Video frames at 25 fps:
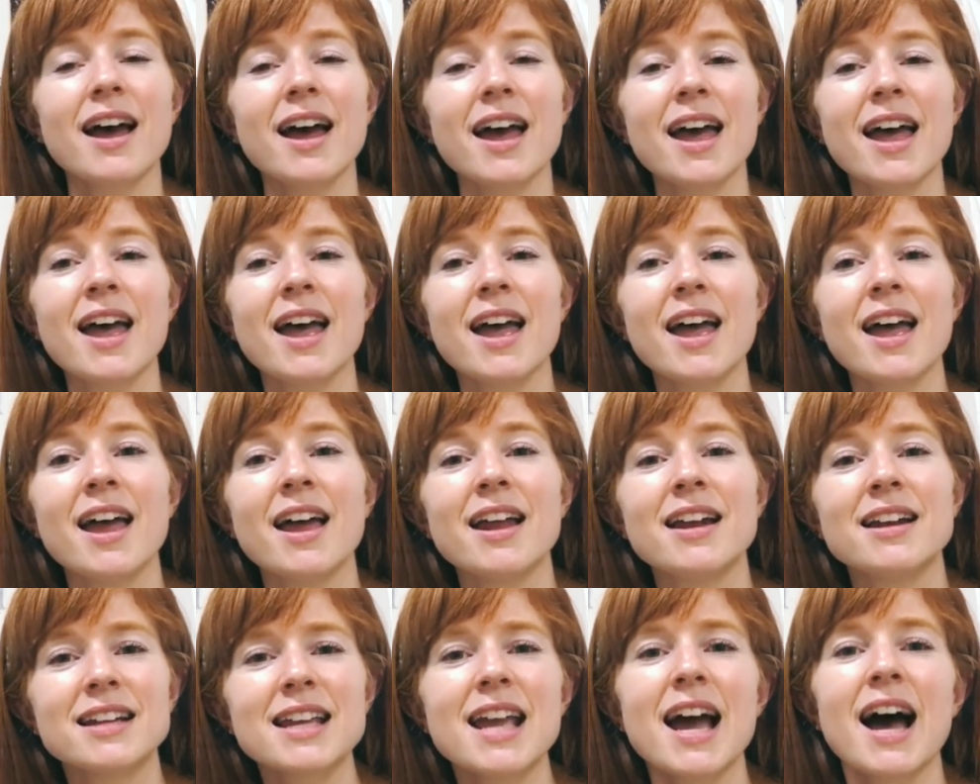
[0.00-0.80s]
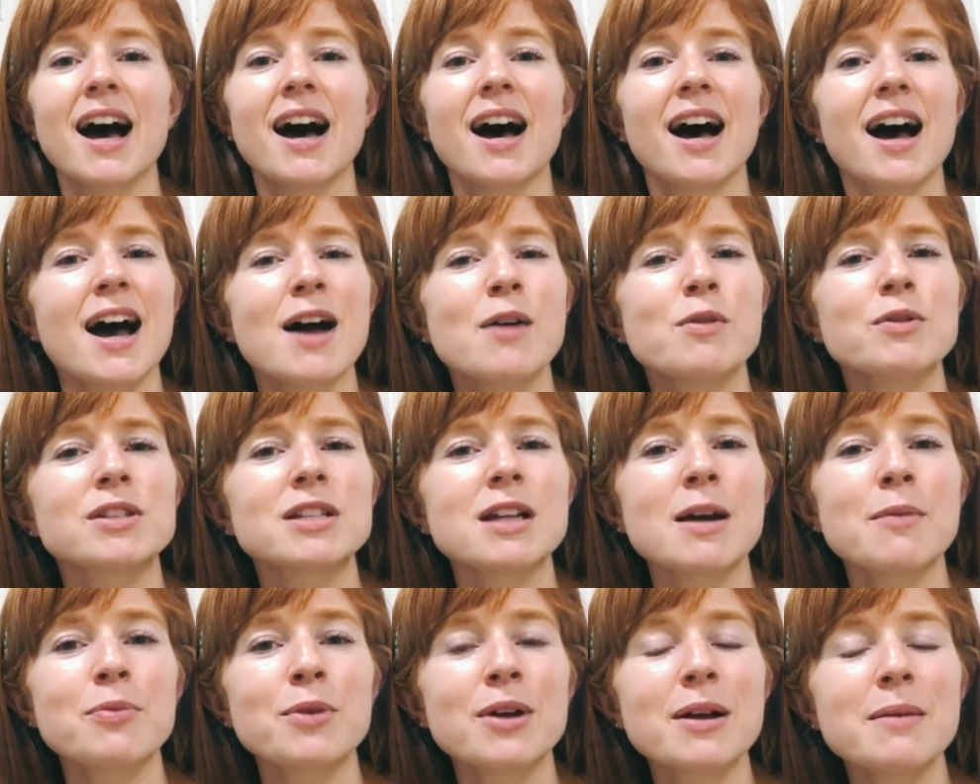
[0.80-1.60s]
And yeah, I will
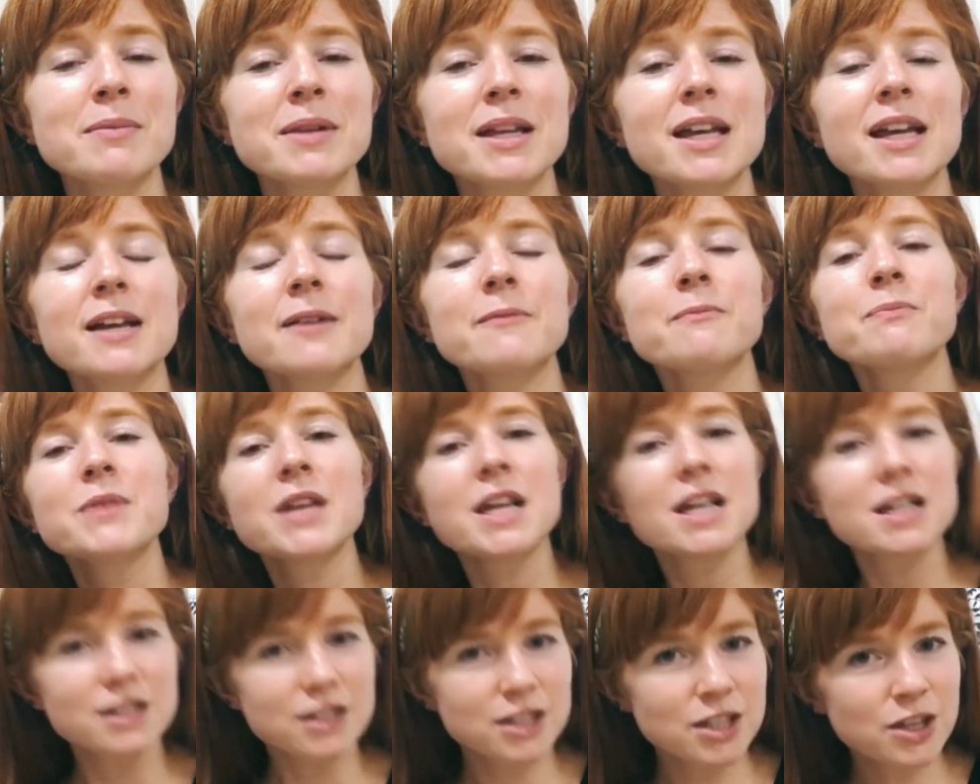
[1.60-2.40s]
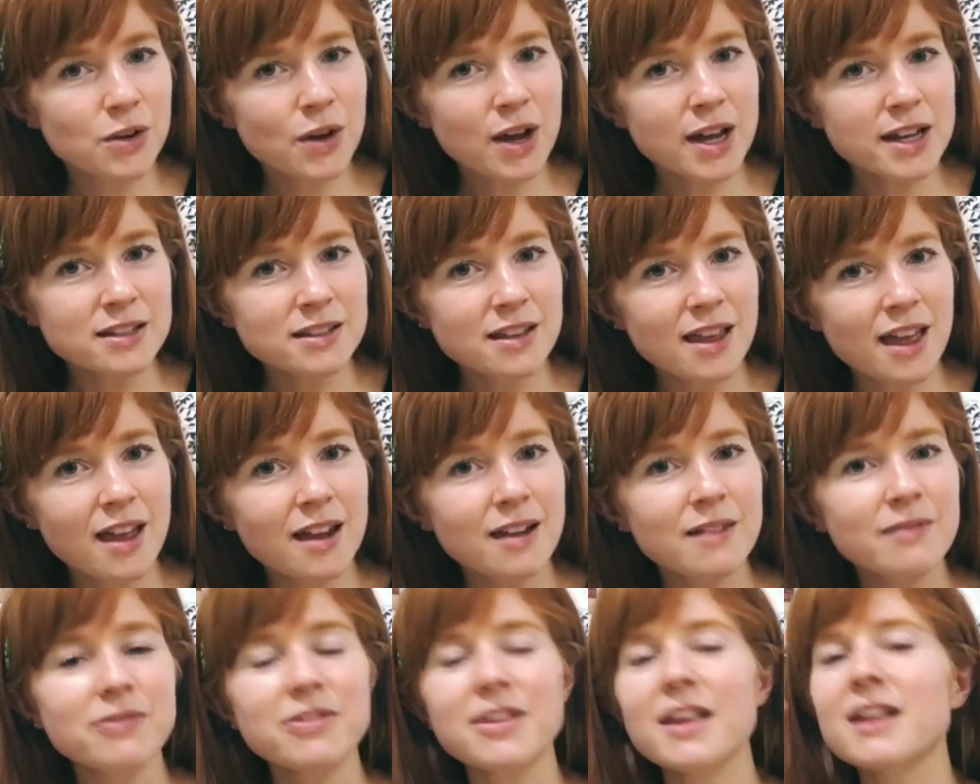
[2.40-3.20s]
stop rambling. See you guys
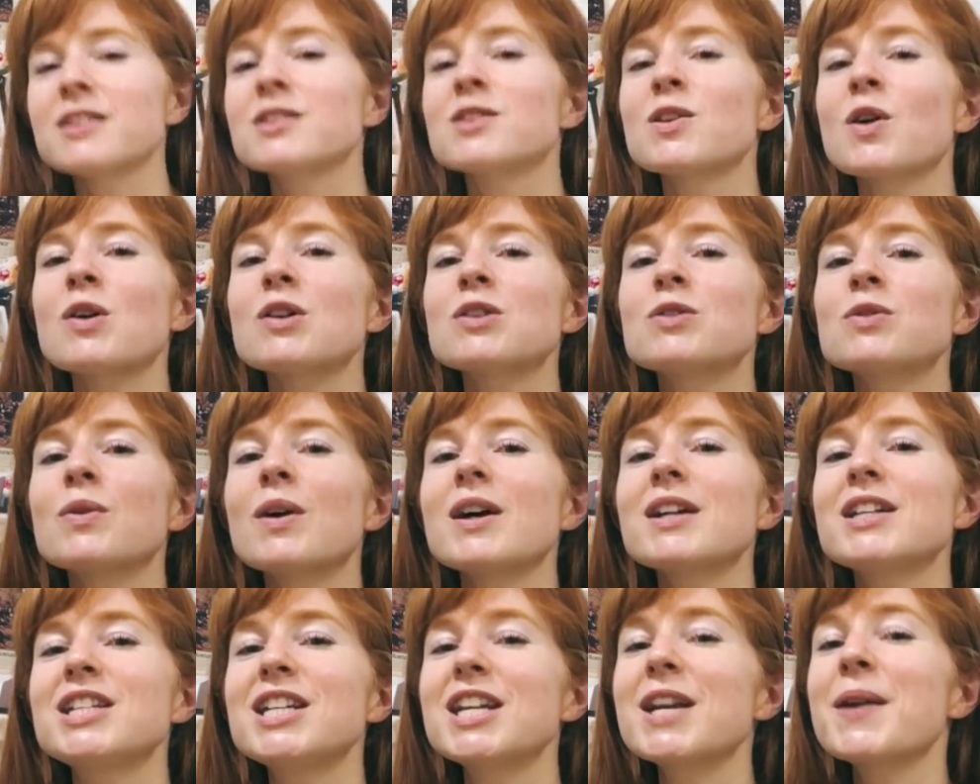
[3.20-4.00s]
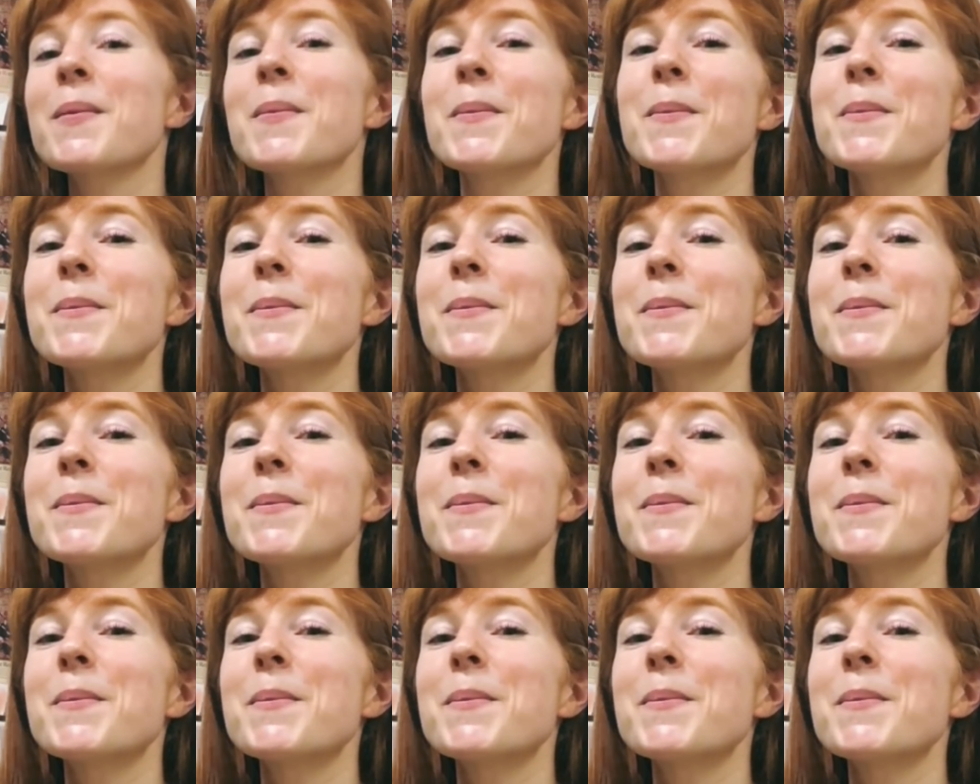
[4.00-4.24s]
then. Thanks as always for watching.